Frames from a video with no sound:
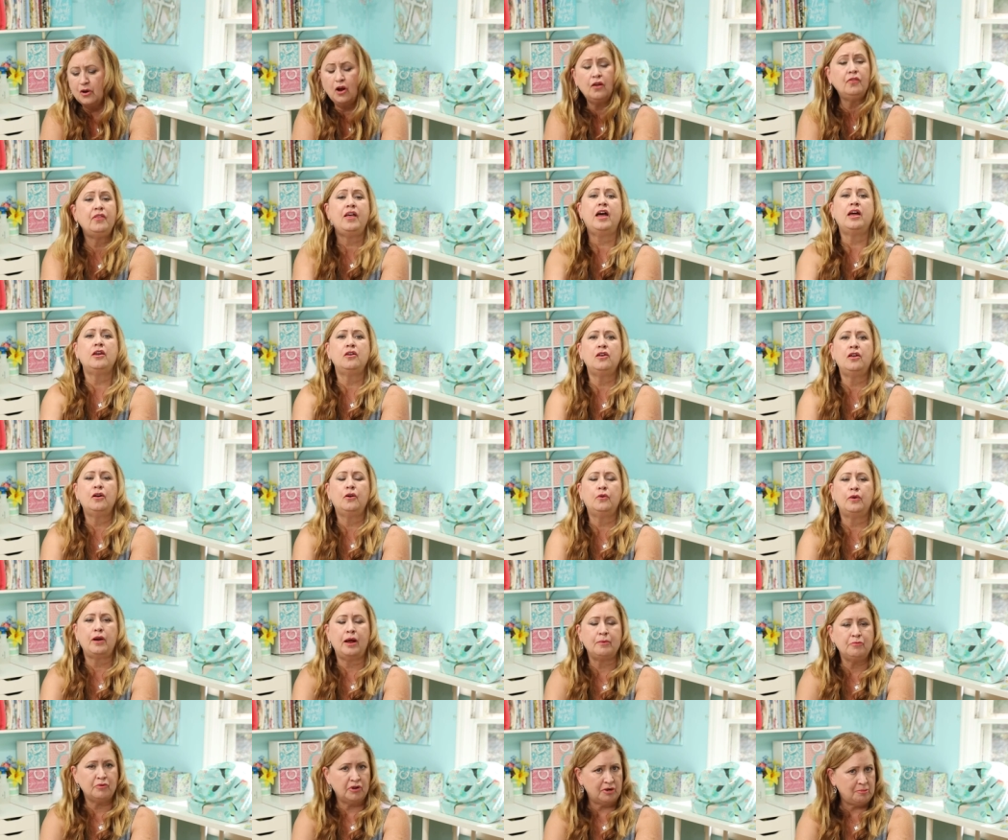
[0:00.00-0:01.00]
And on that
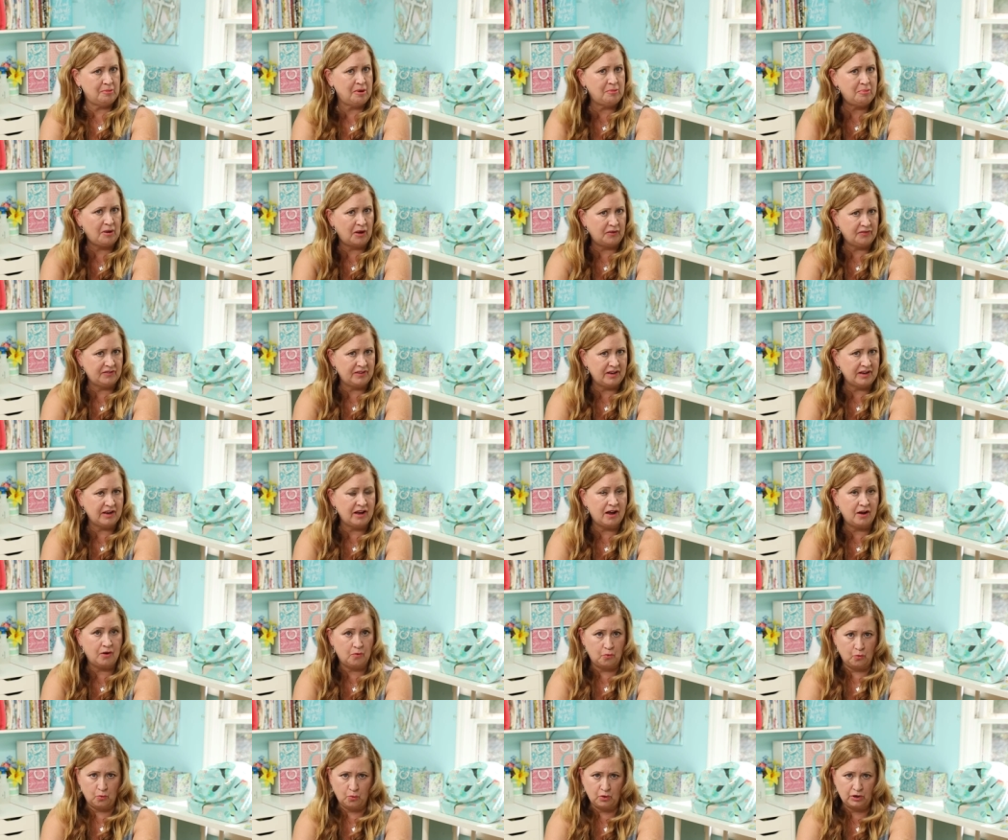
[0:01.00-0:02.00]
note, I'm going to be posting
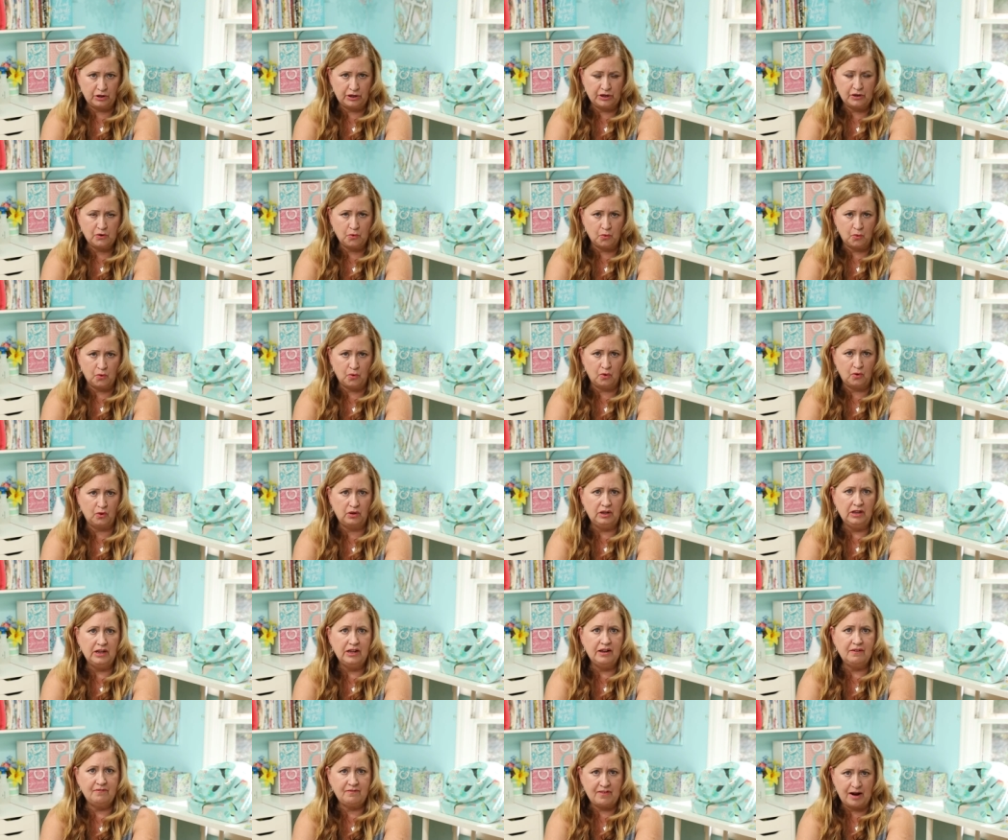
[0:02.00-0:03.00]
a really
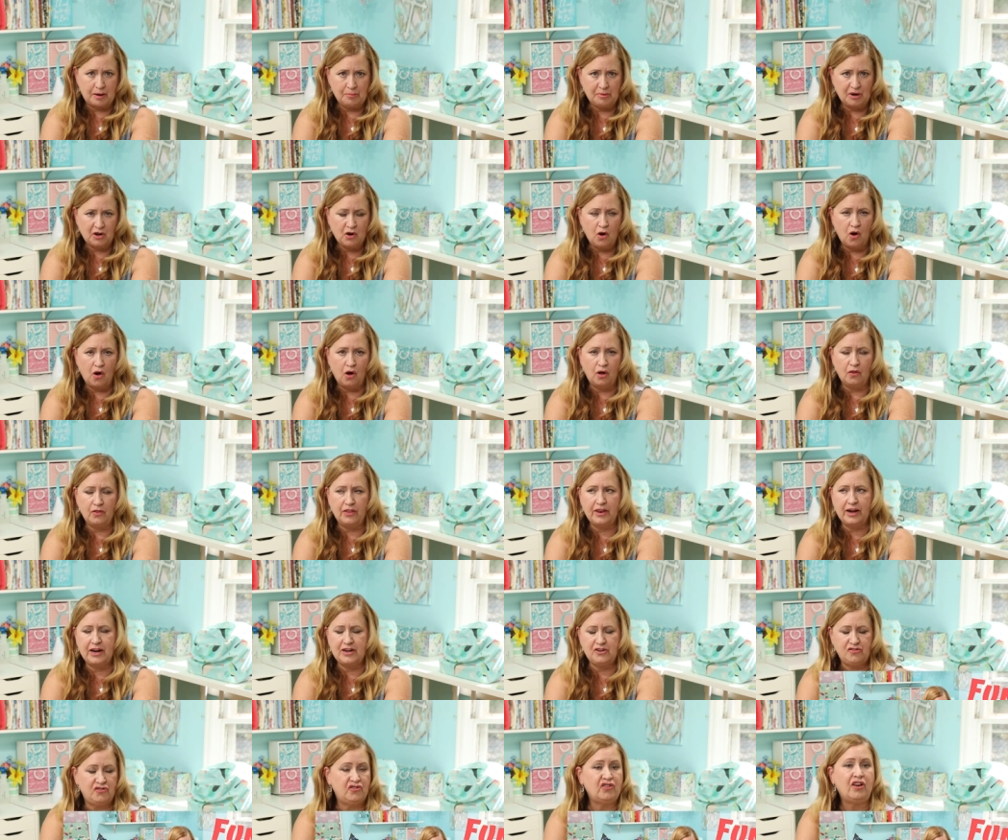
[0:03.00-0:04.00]
cool fabric haul
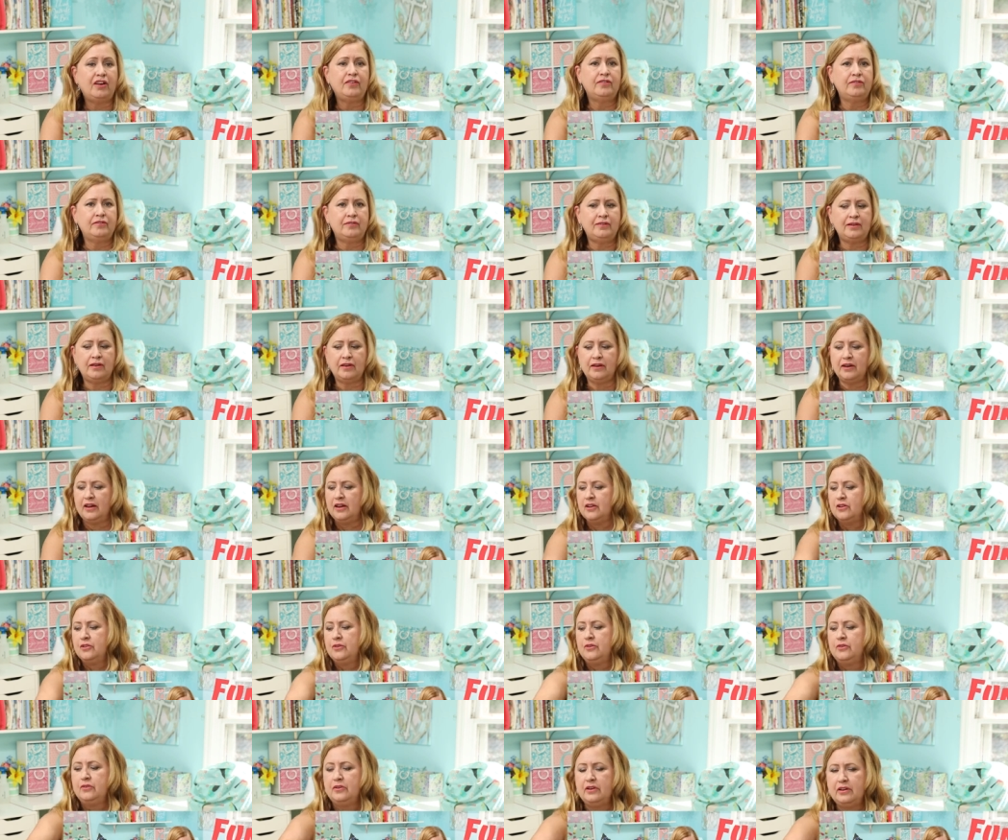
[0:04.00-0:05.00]
that I just did,
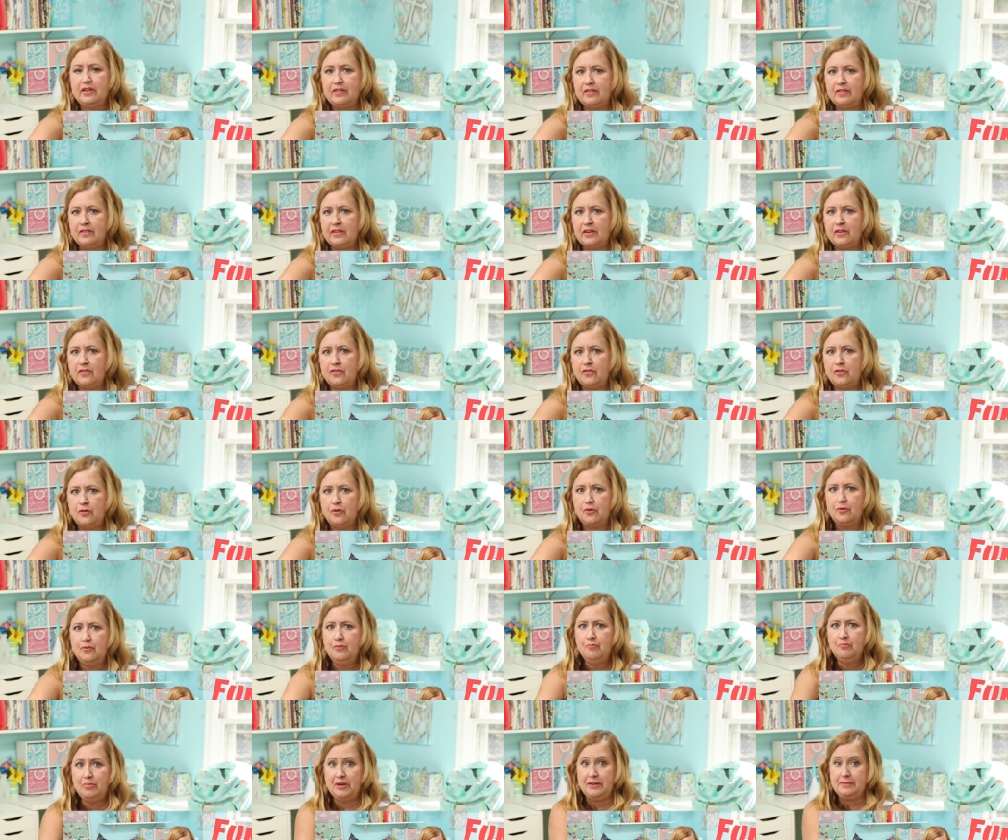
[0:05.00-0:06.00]
including these
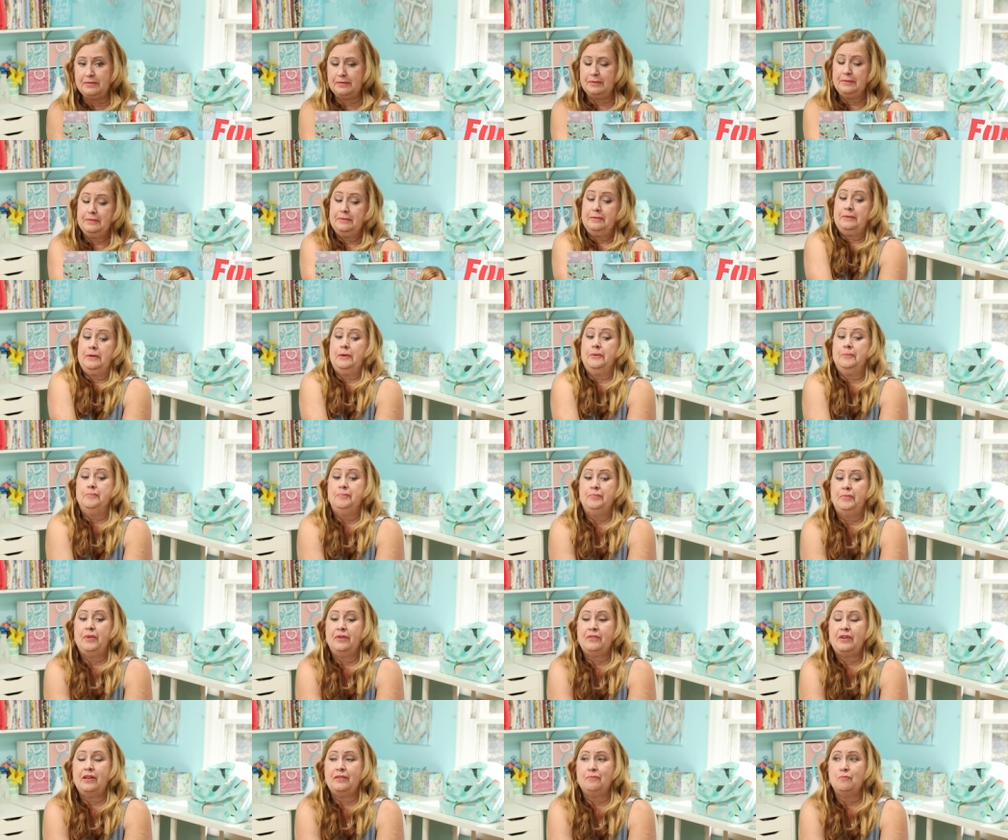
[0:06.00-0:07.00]
two pieces. So
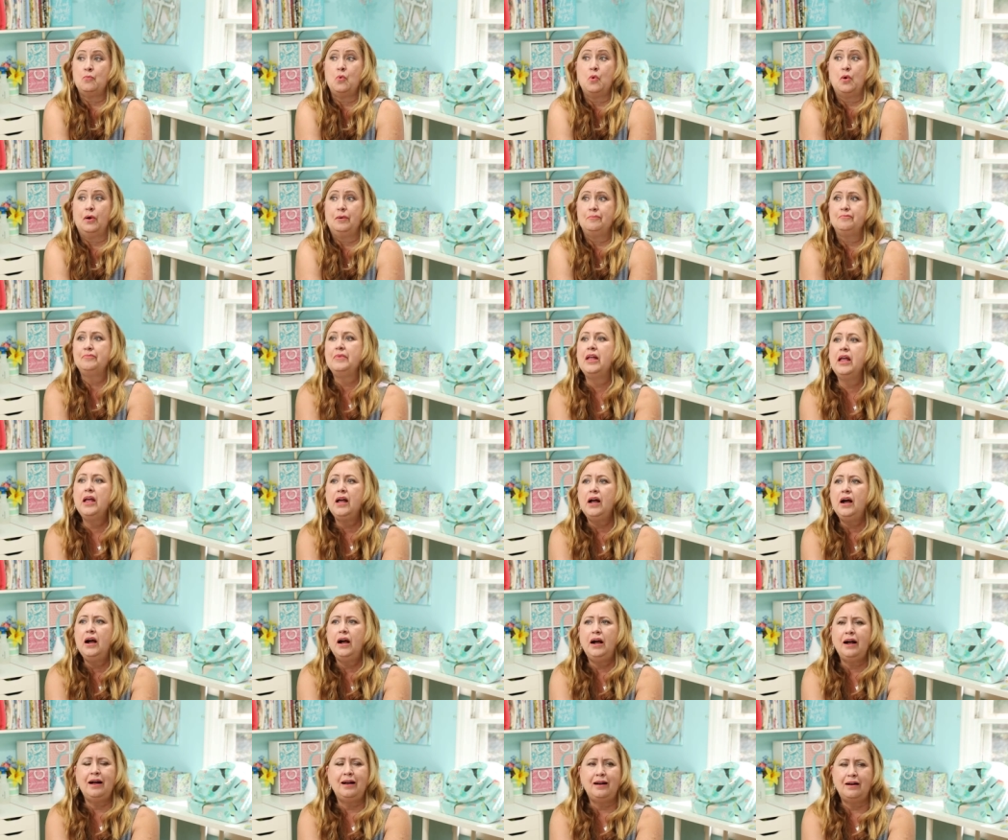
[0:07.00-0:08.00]
I got more,
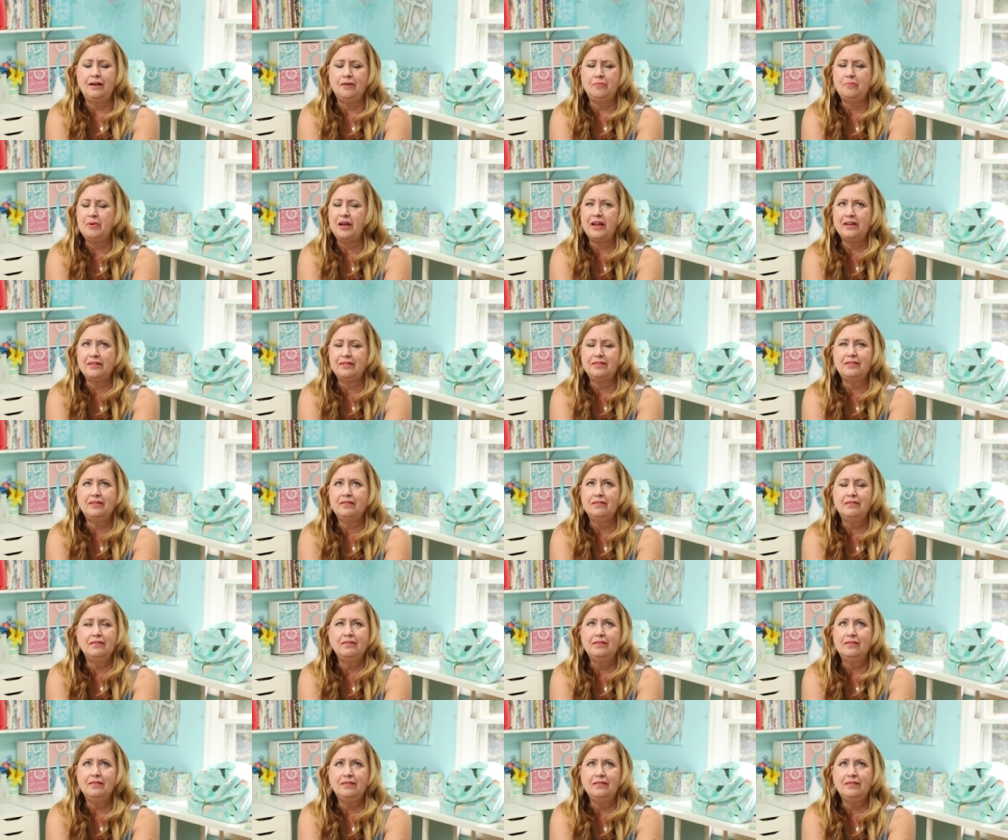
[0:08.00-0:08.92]
uh, but